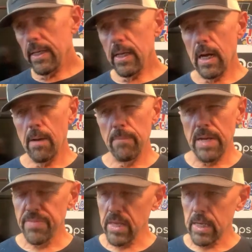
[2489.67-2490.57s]
I
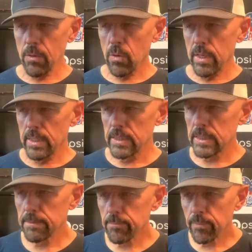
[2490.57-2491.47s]
think it
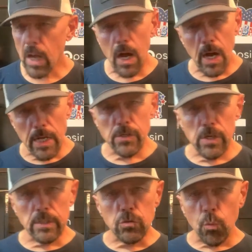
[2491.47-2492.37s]
was
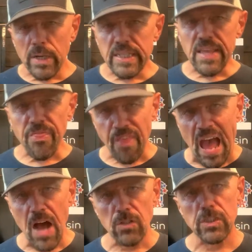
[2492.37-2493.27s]

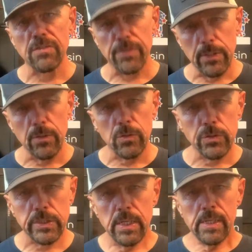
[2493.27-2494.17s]
120,000 views